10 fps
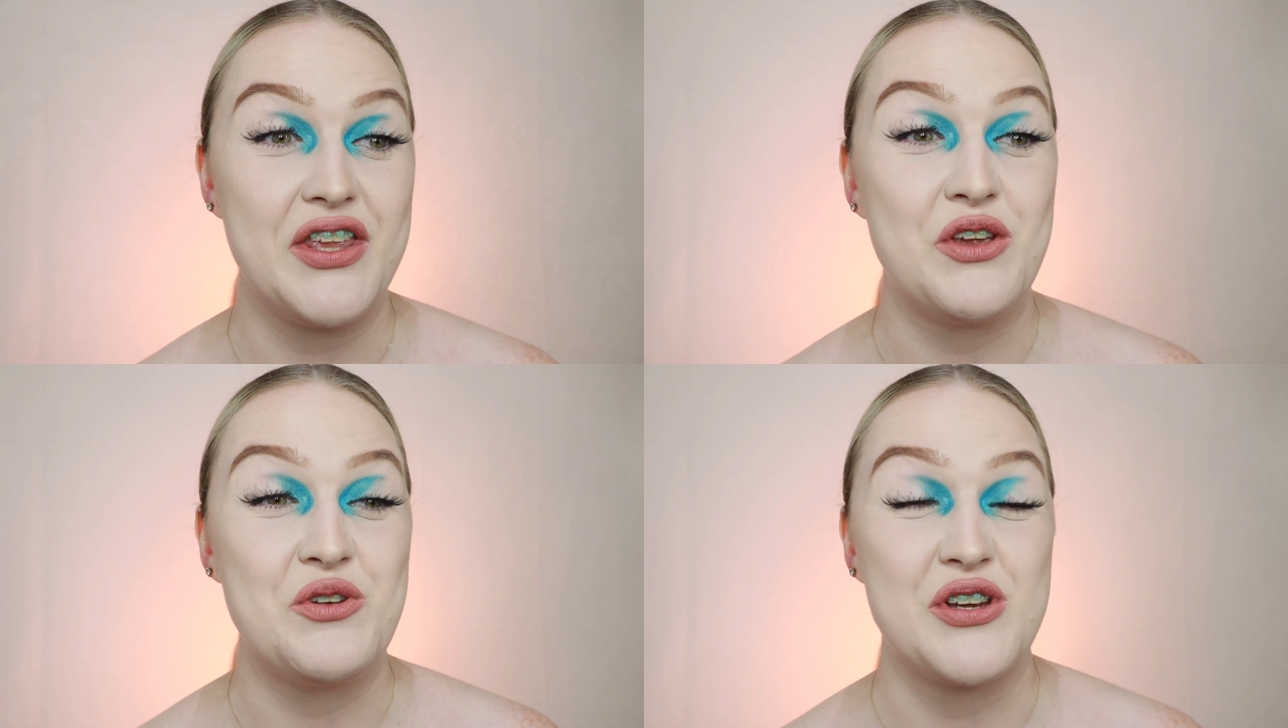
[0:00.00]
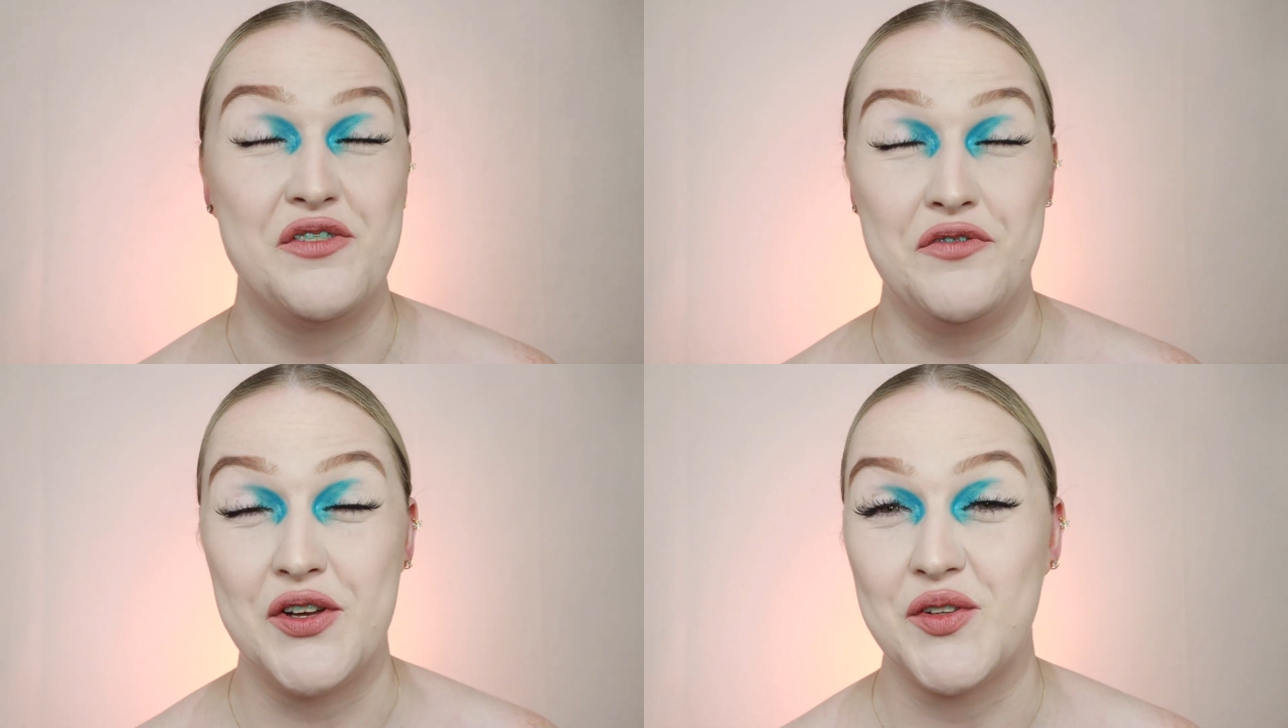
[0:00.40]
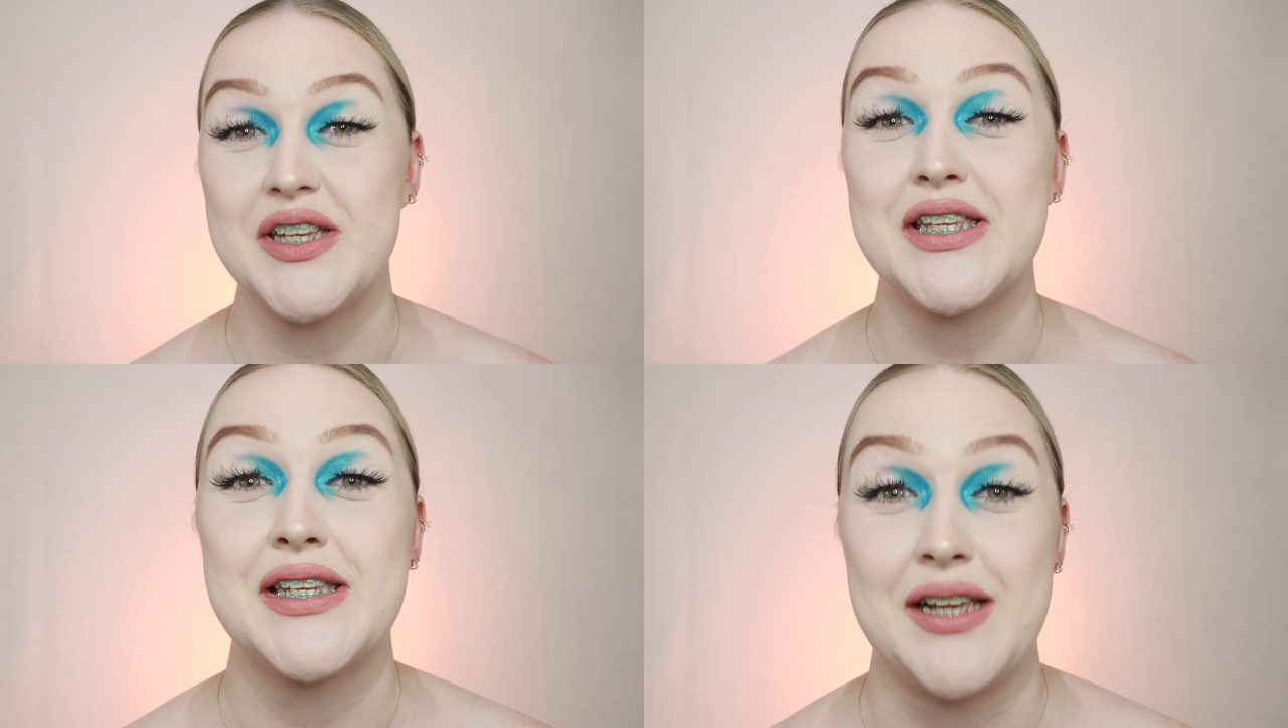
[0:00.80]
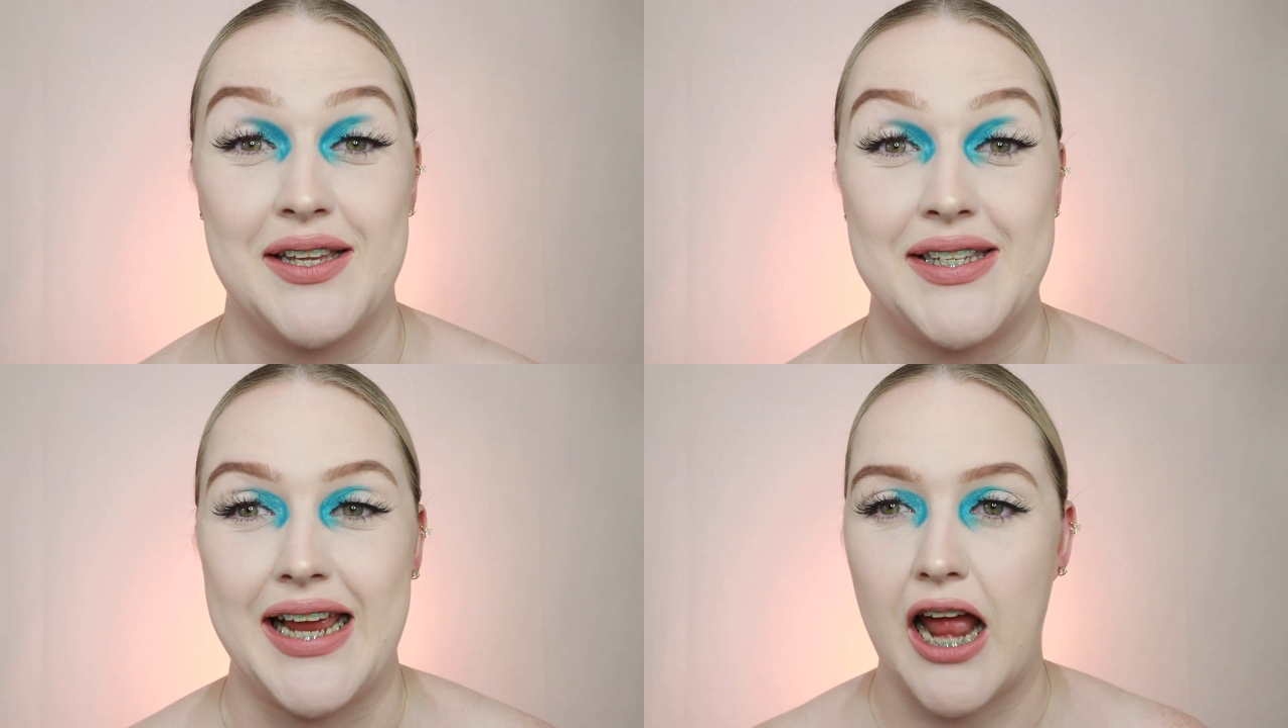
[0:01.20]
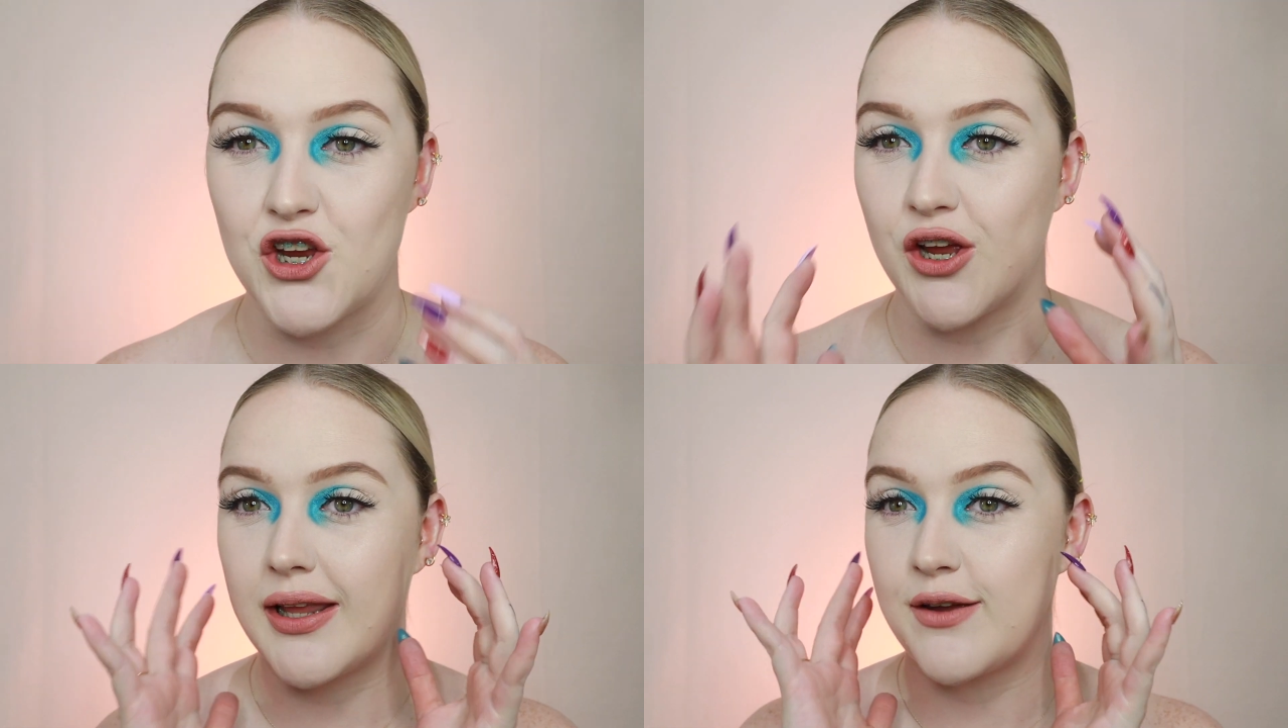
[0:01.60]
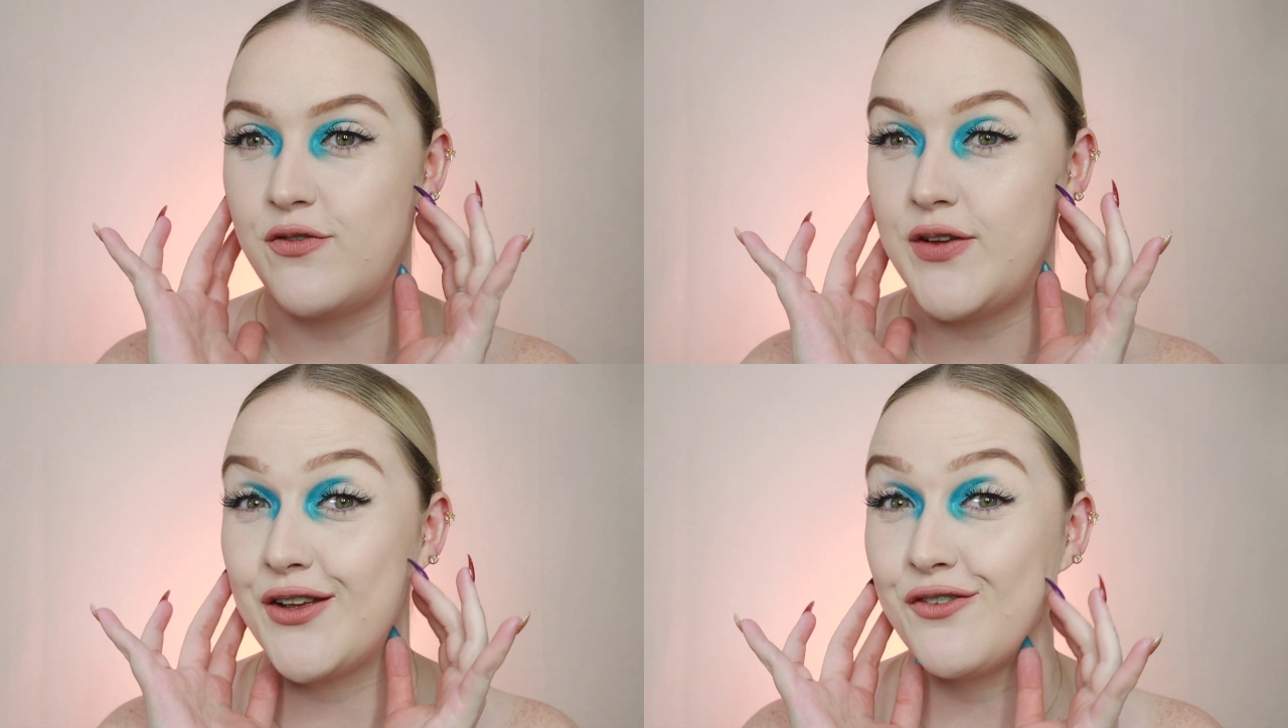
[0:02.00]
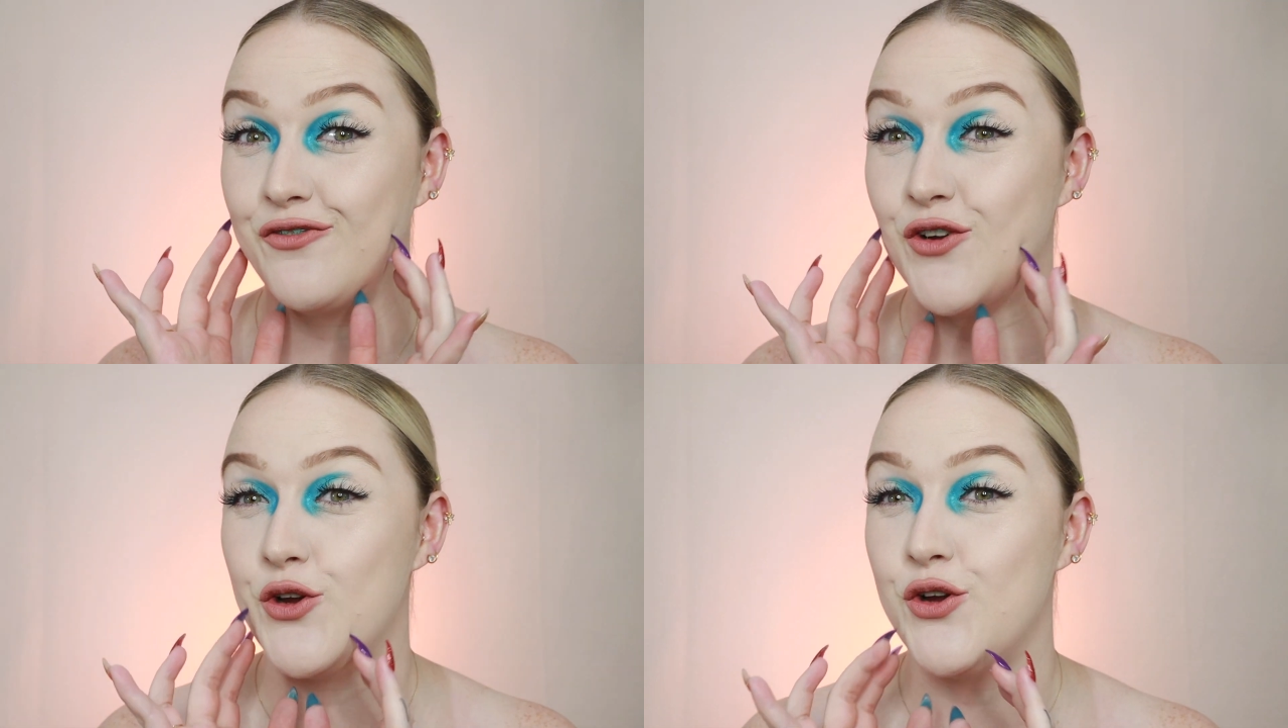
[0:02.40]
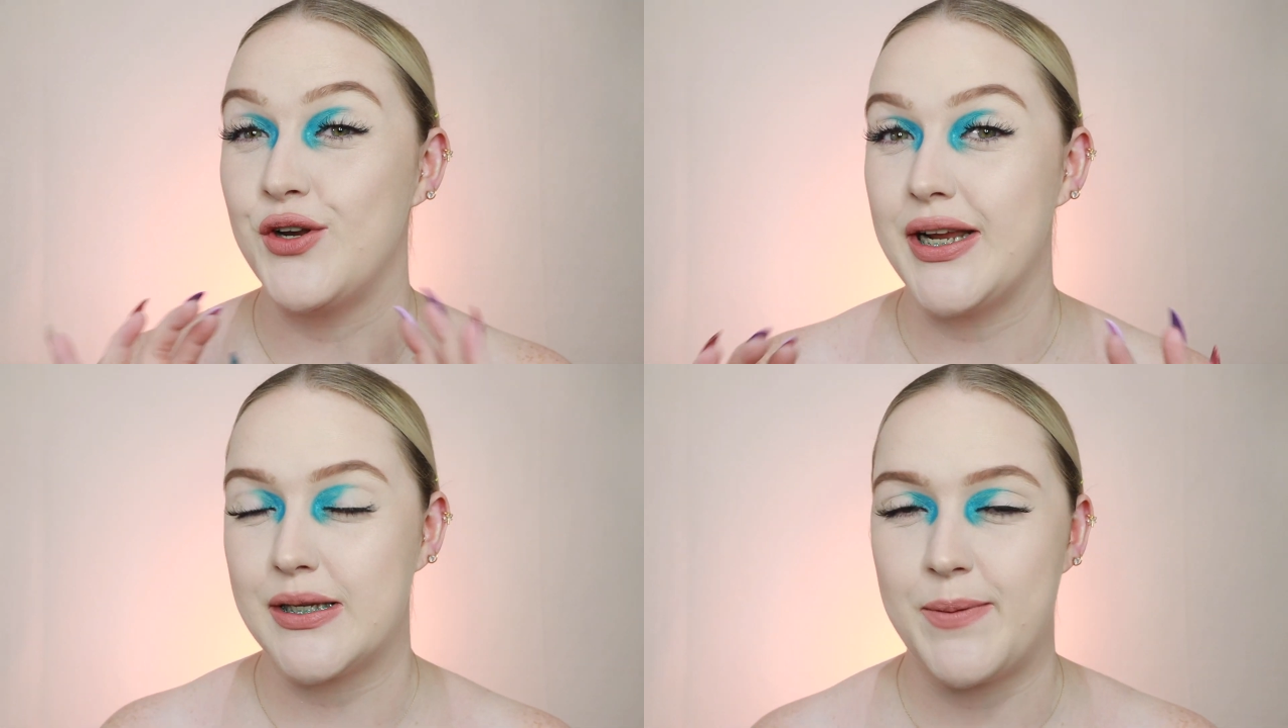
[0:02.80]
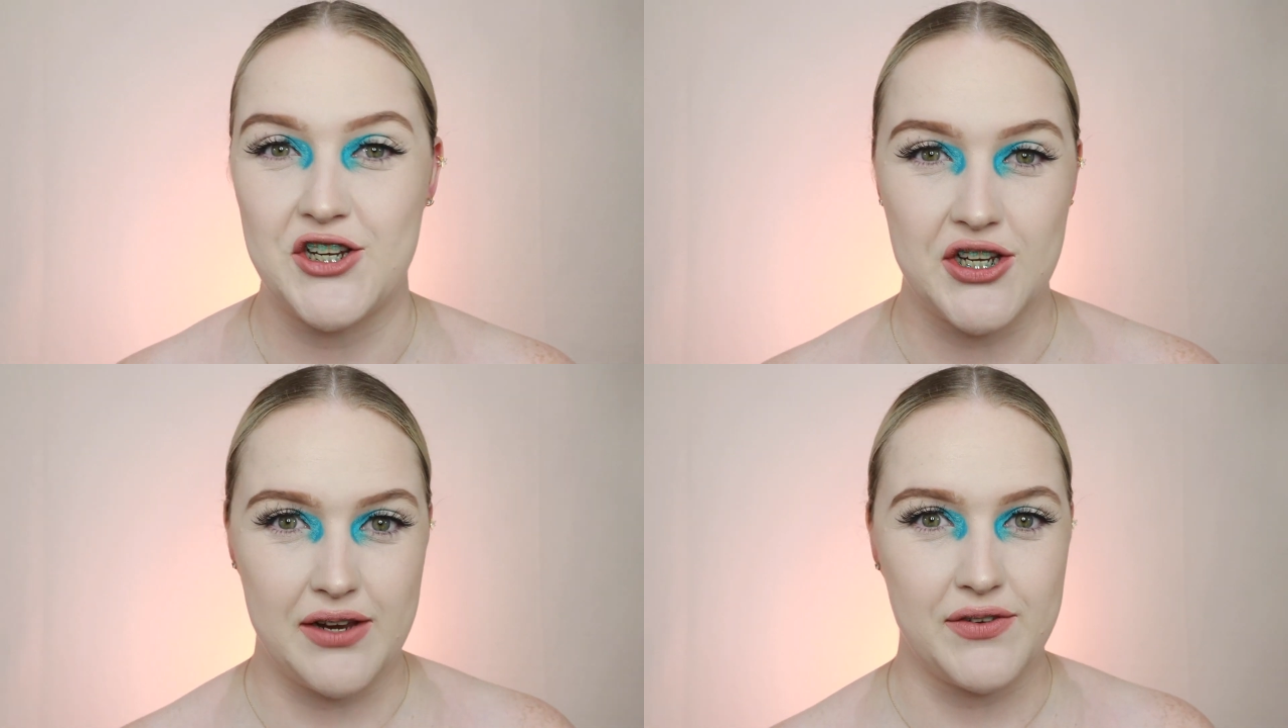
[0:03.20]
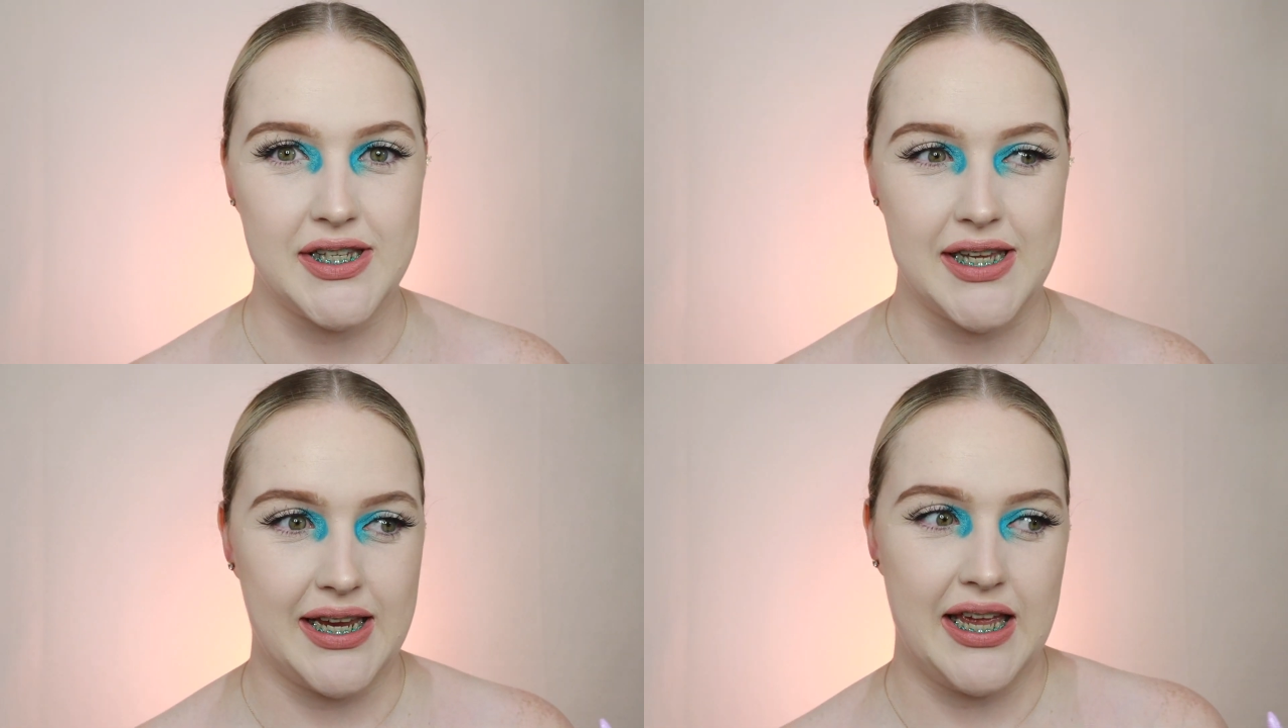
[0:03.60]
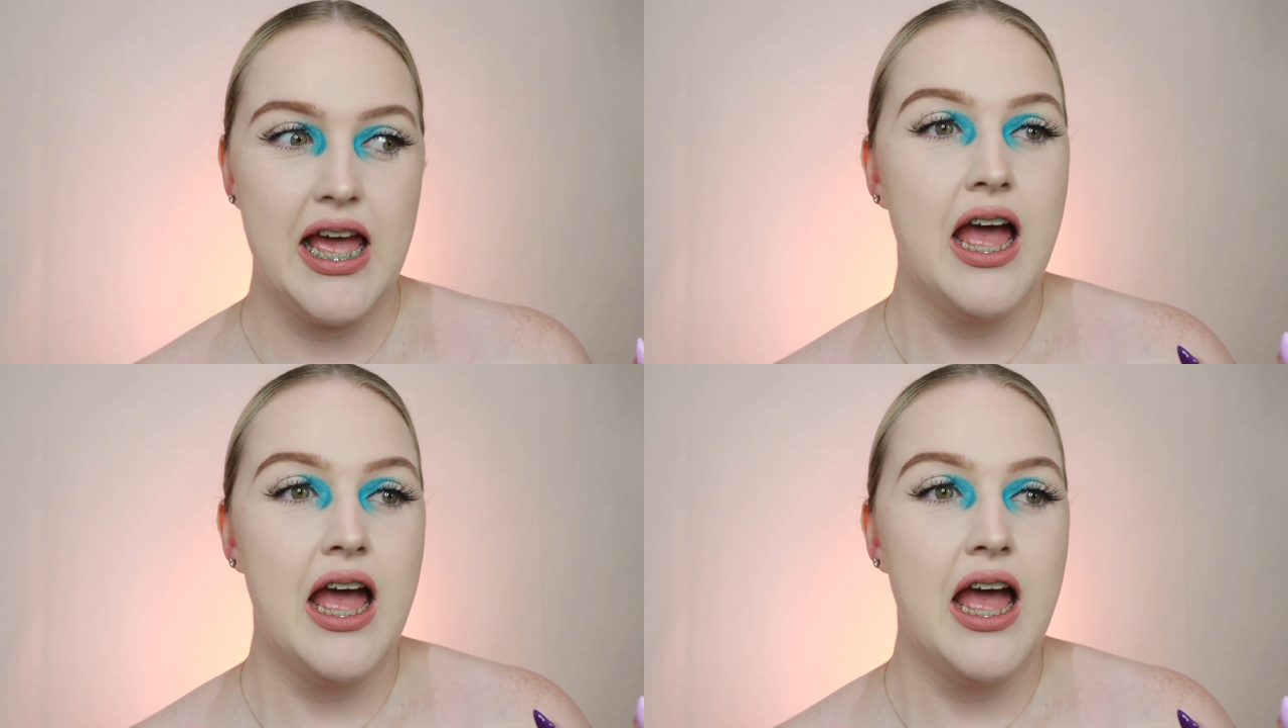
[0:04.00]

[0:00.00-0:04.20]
you just feel disgusting, and you can like feel food, especially if it's like